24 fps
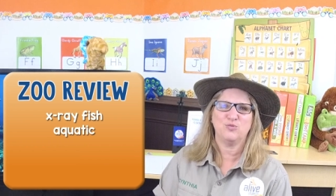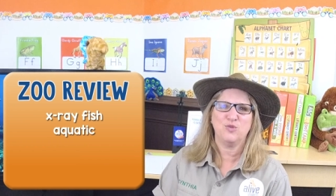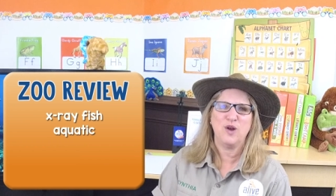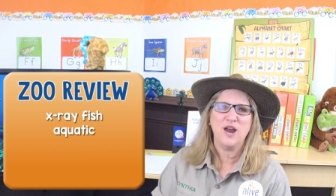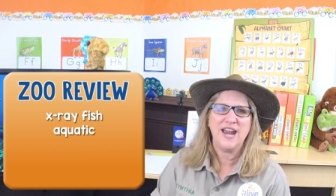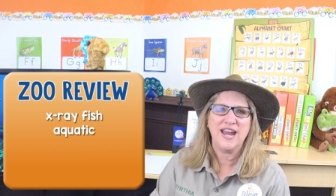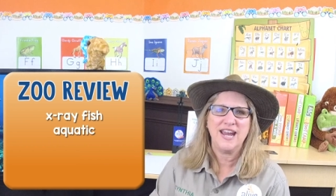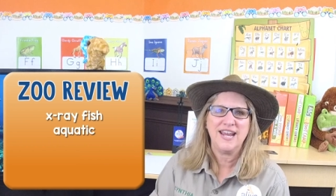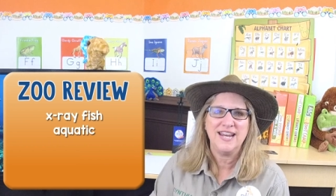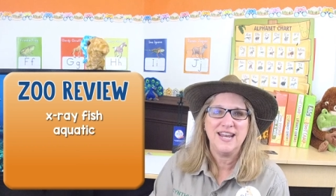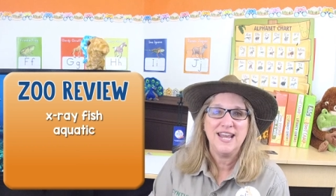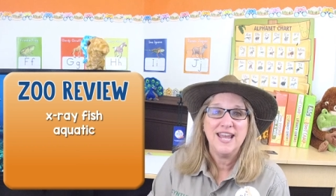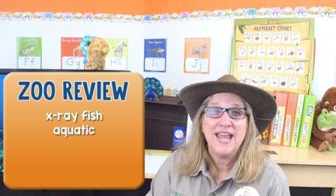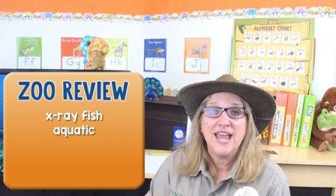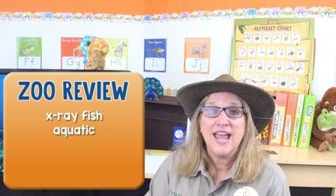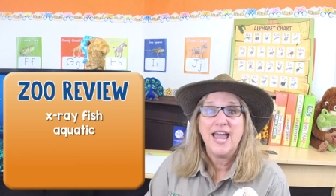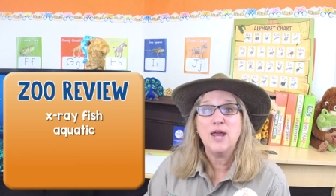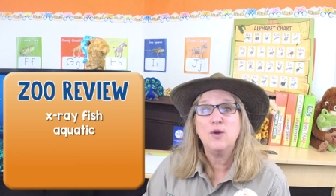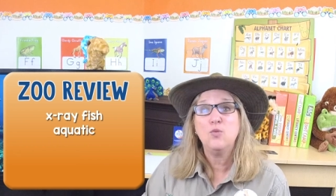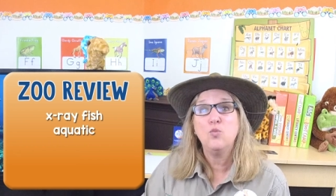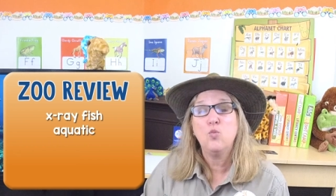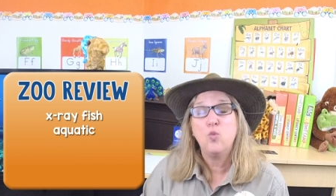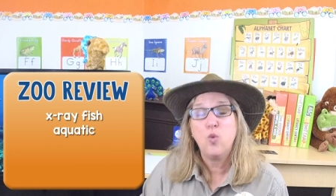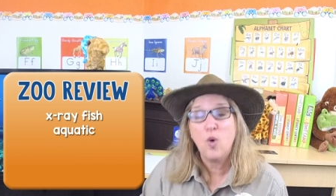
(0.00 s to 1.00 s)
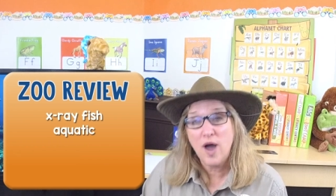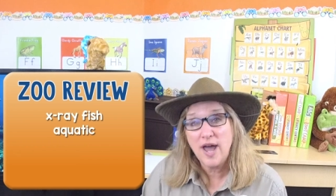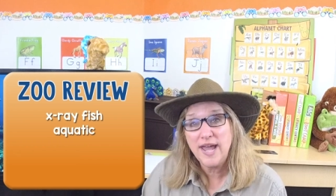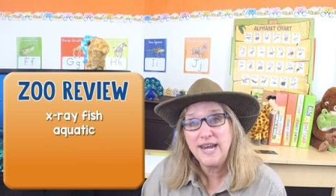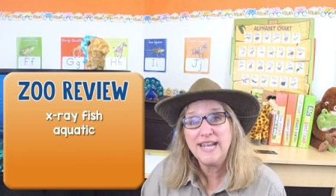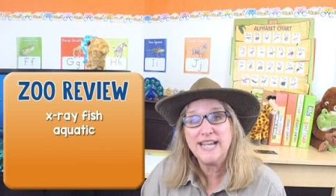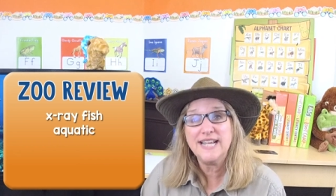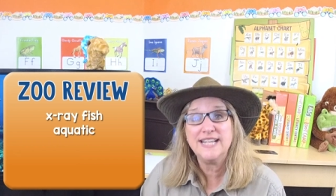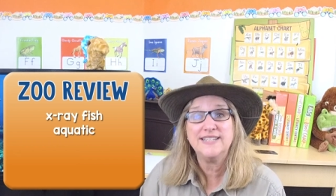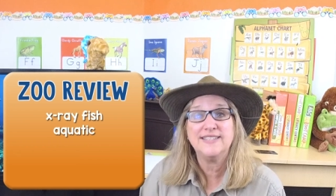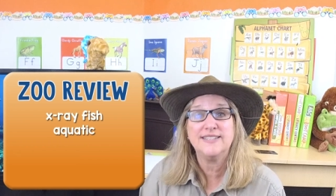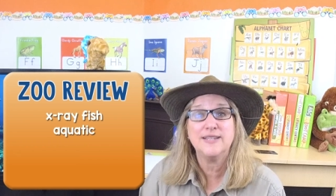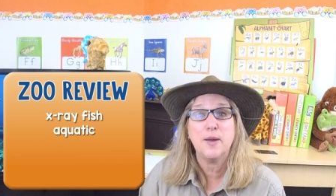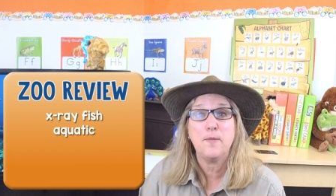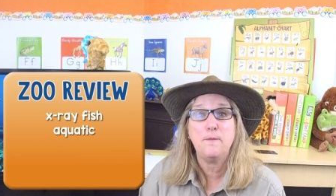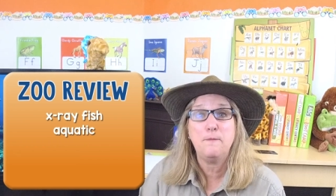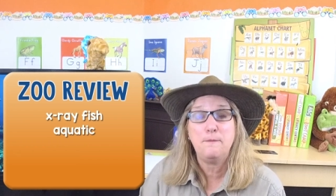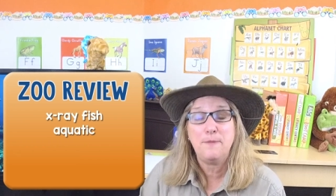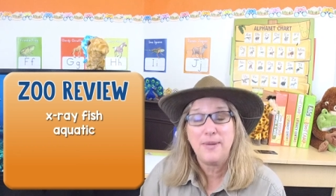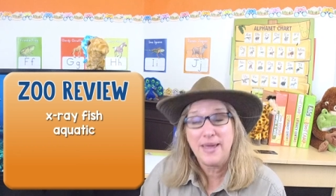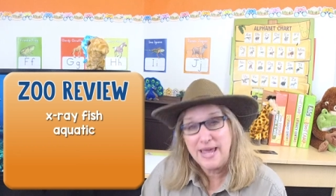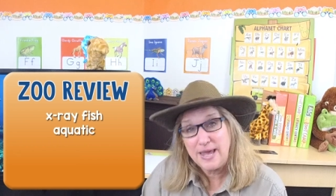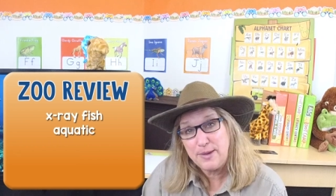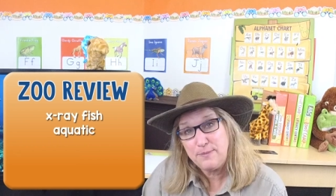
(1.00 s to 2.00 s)
right. And what is a
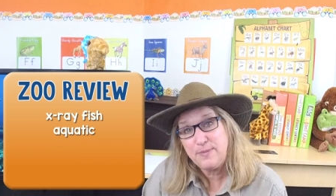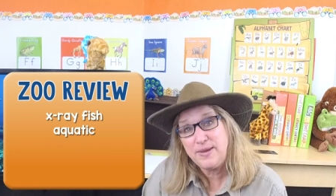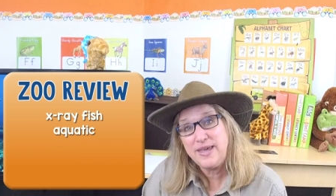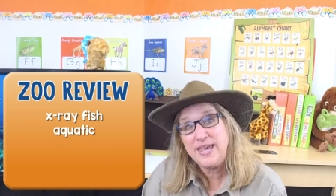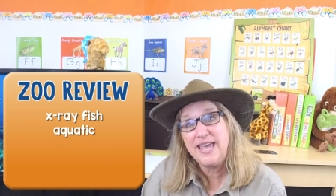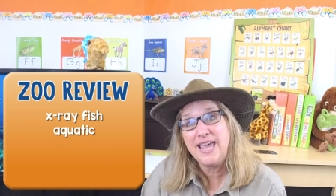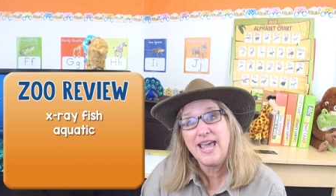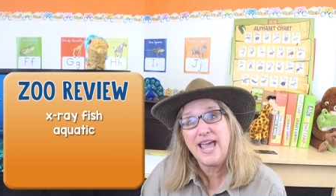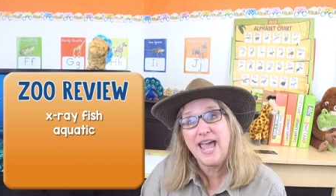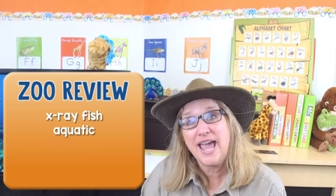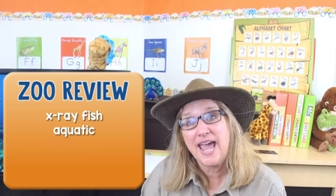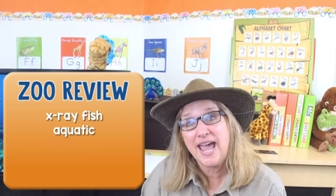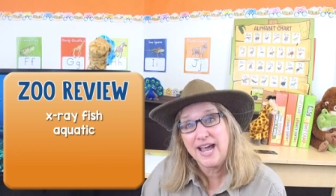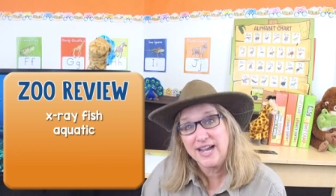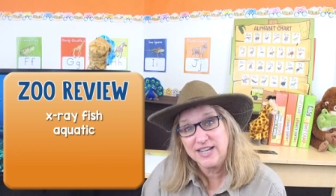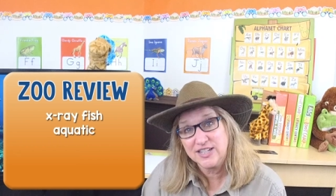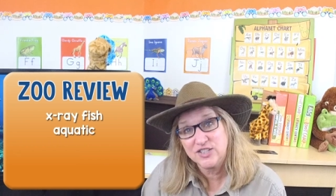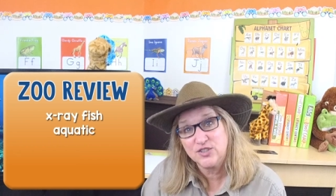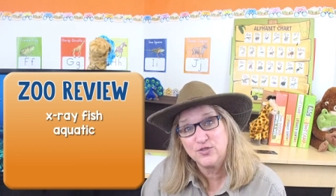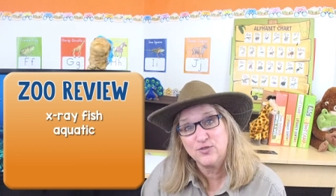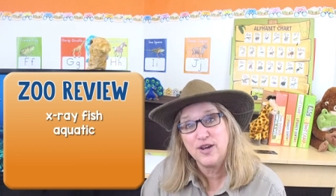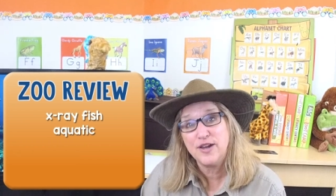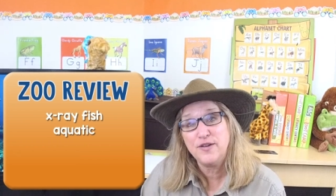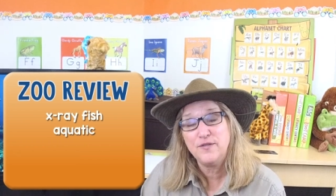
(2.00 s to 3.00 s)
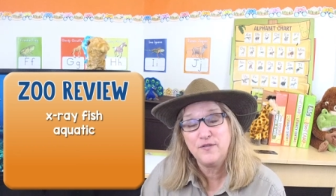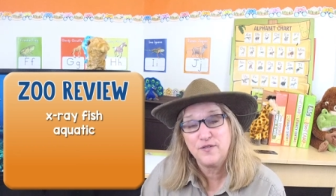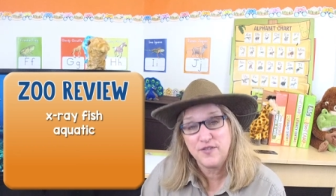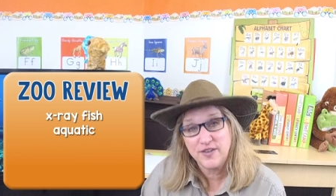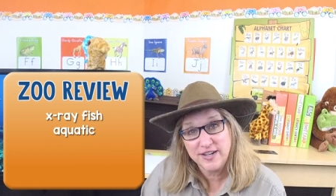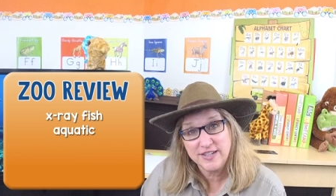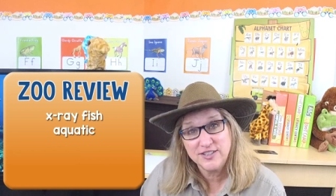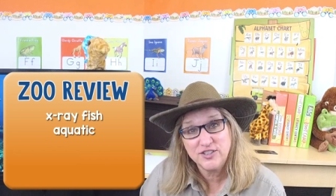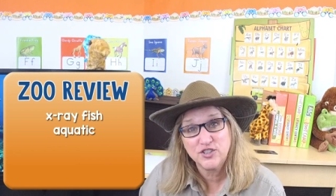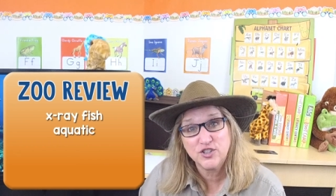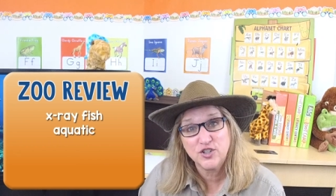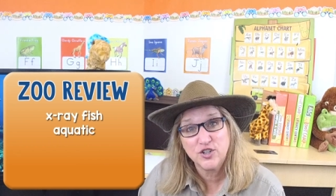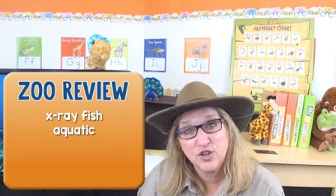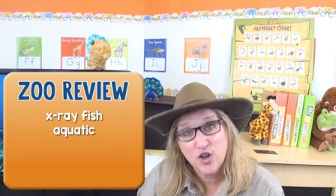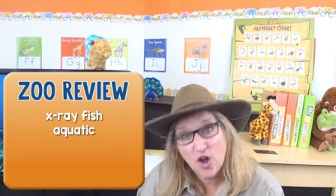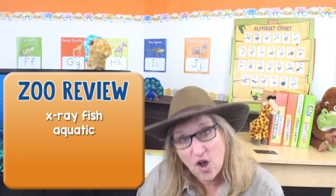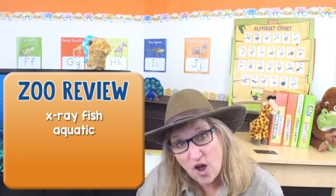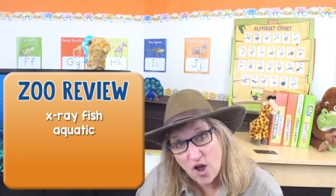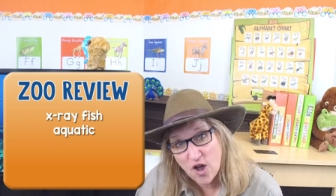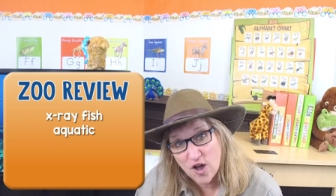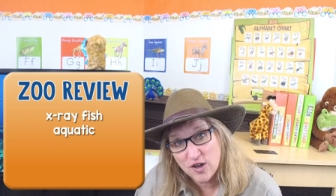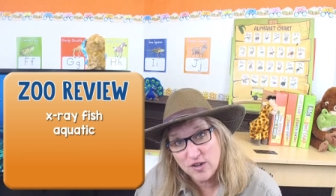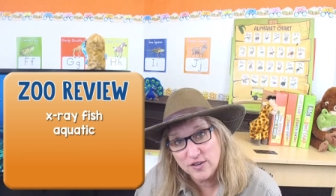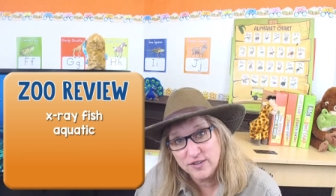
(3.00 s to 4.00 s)
baby X-ray fish
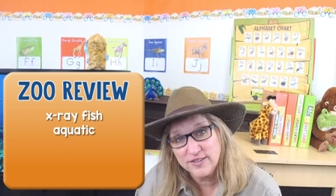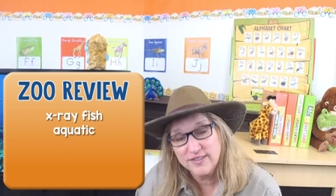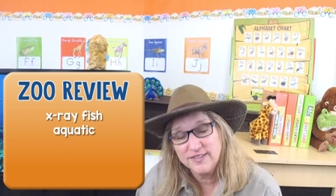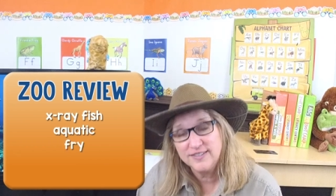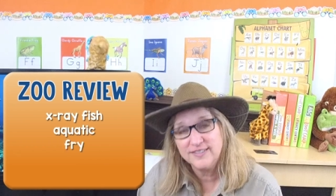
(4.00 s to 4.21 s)
called?